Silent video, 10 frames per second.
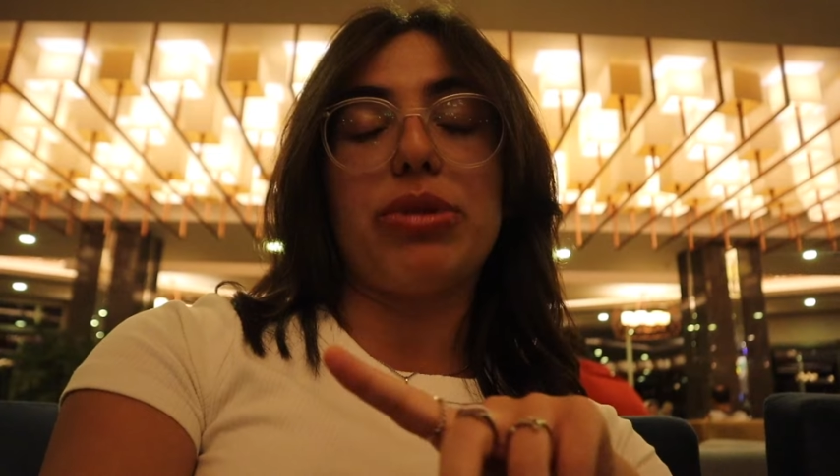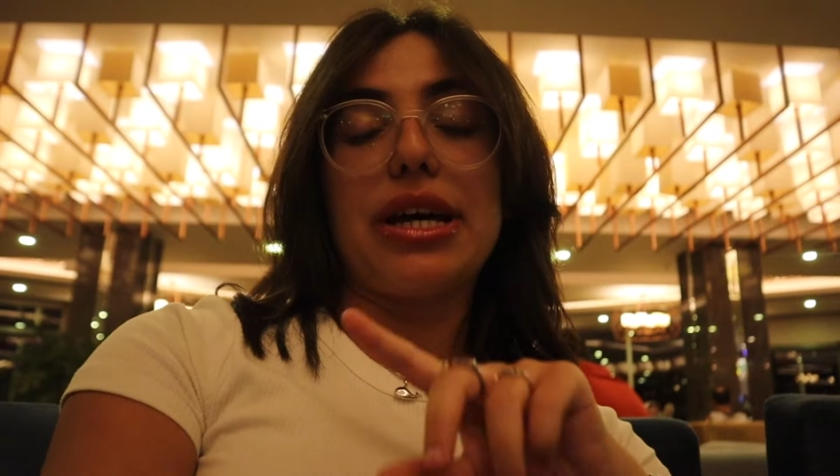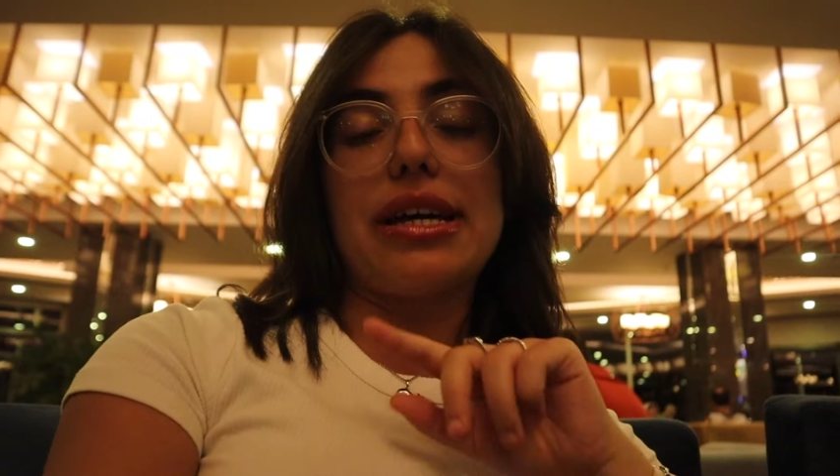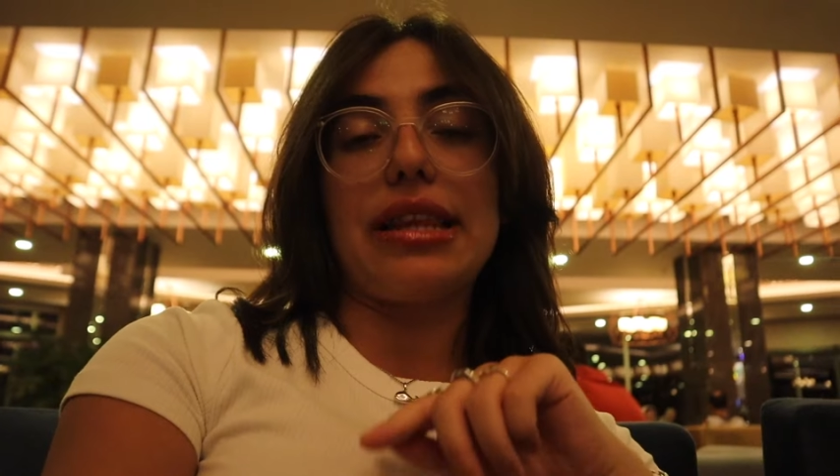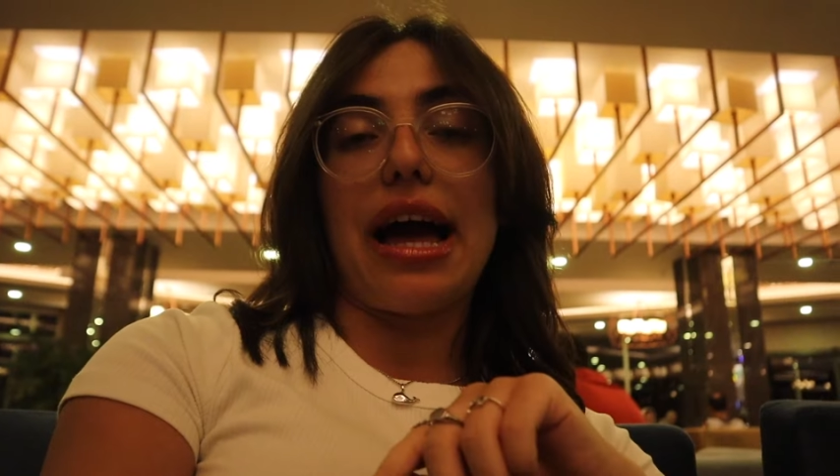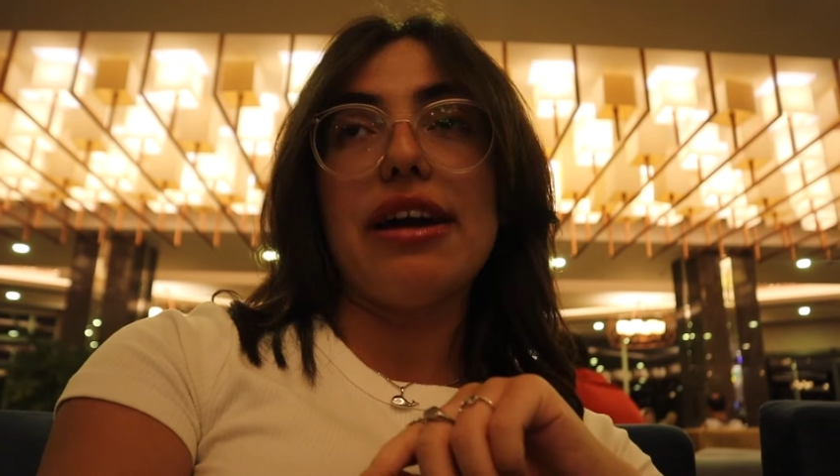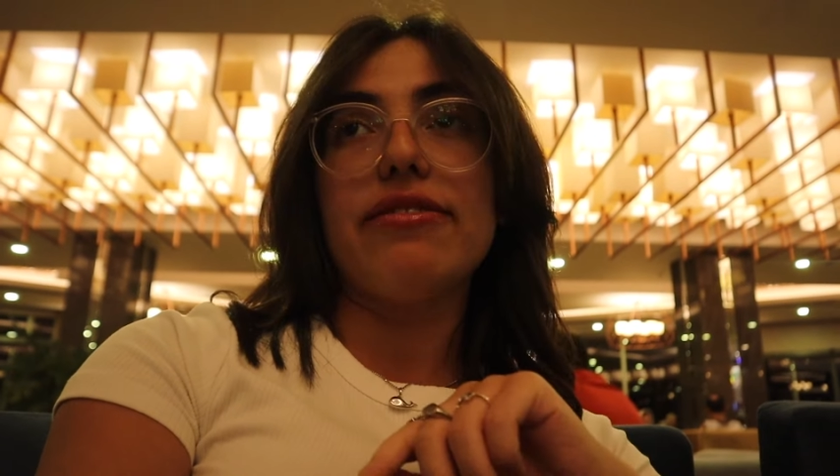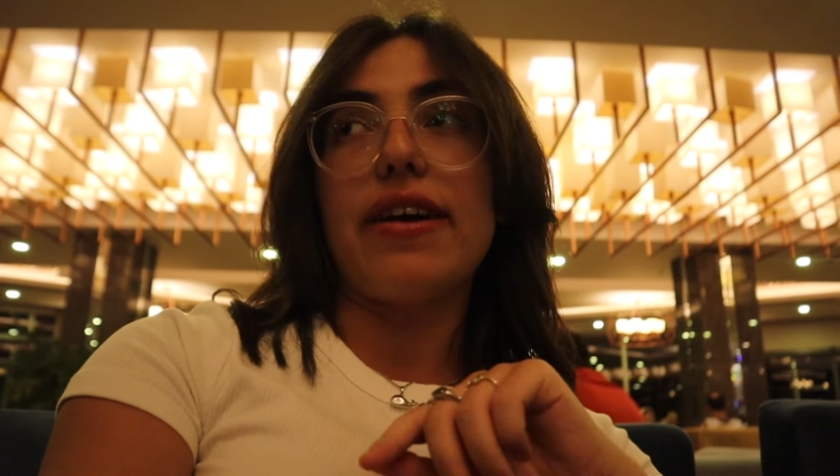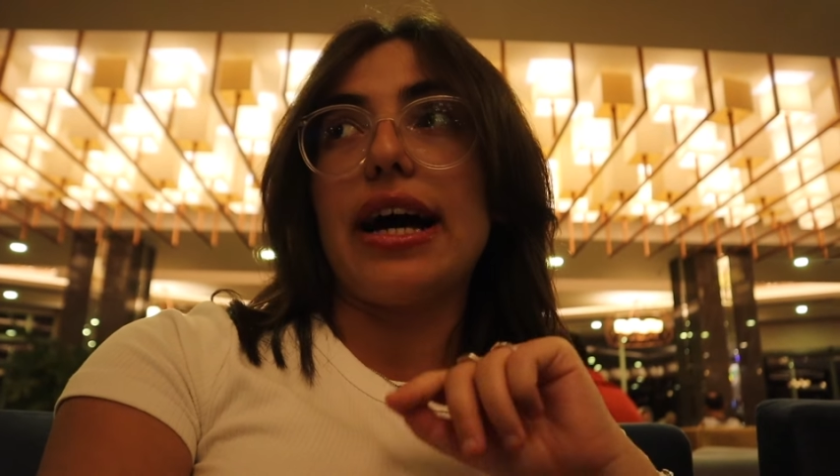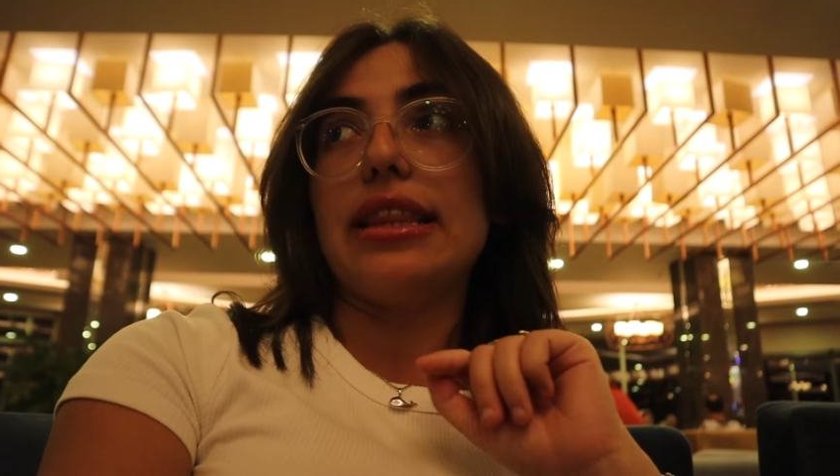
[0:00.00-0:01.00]
play
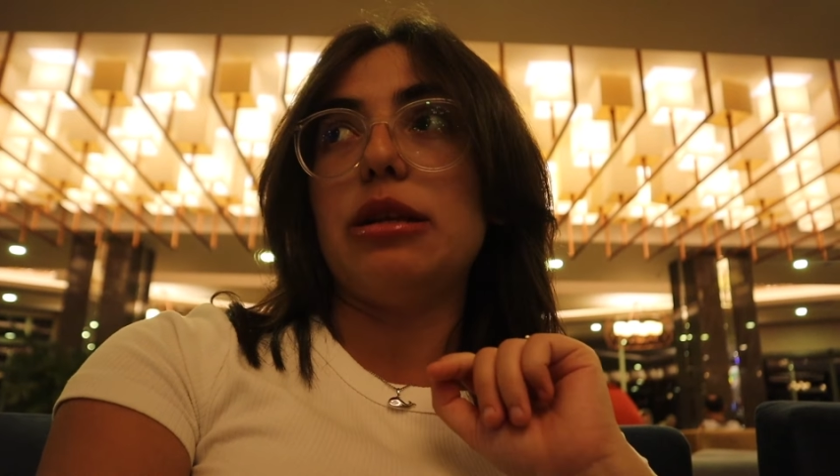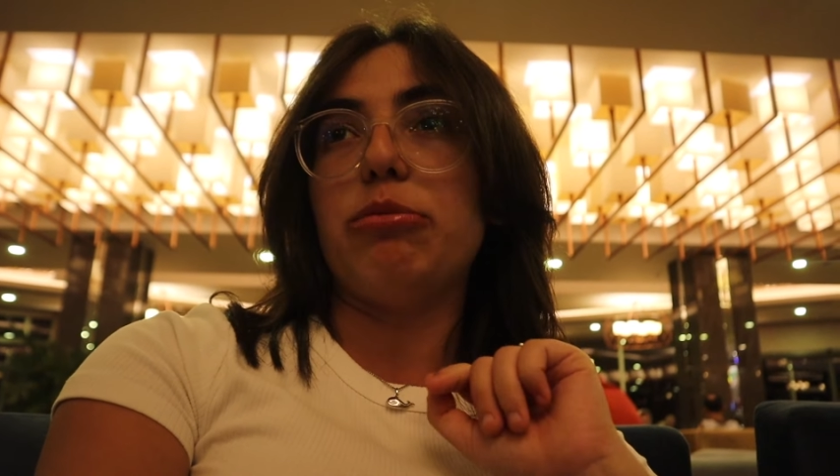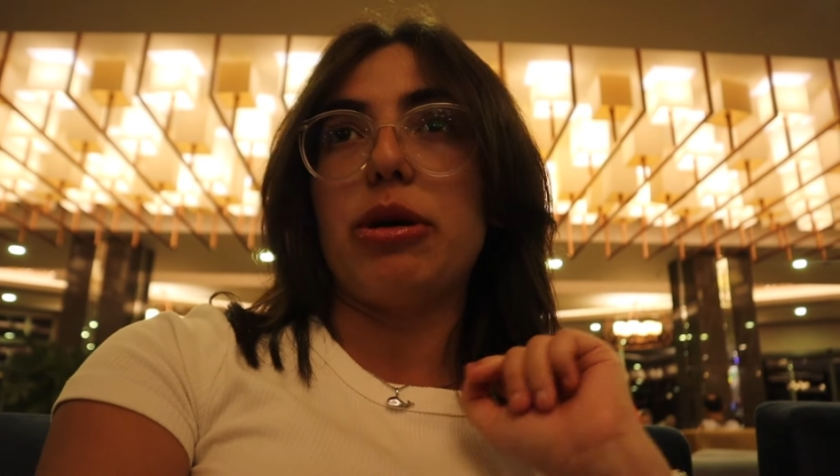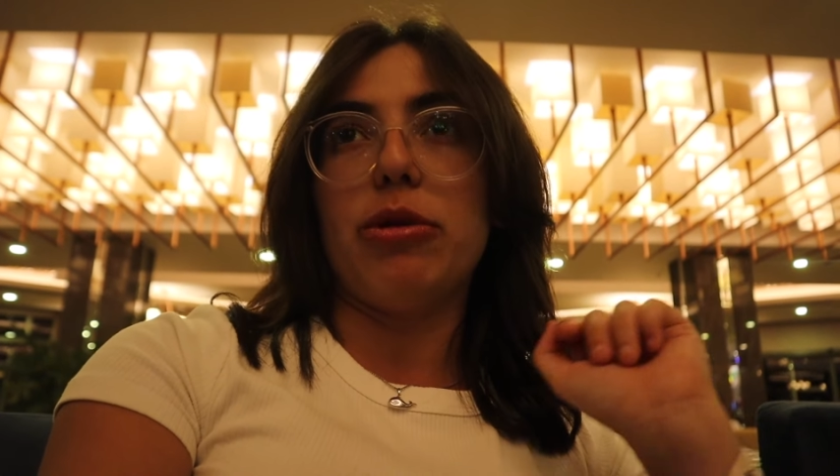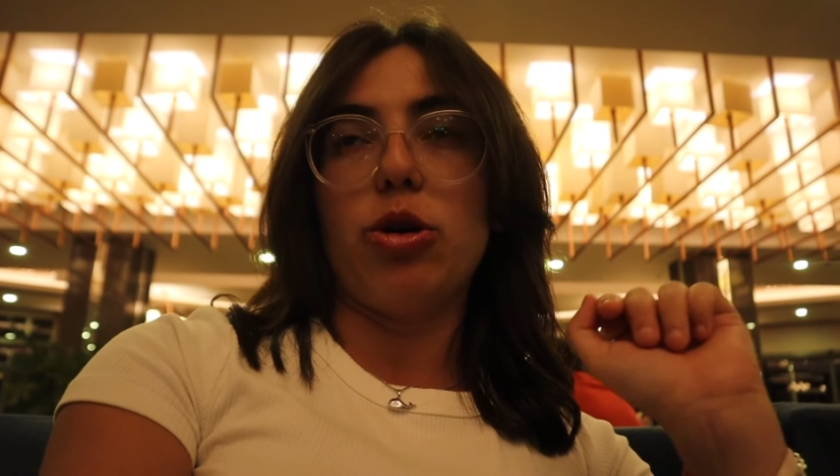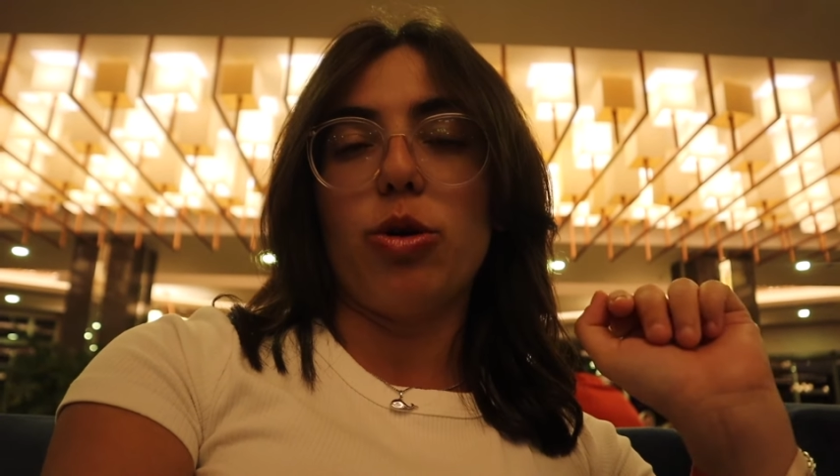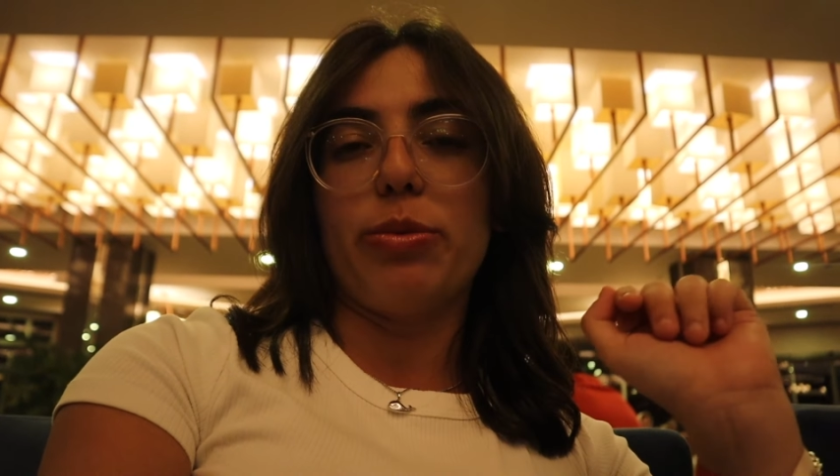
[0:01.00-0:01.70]
live at the Ibama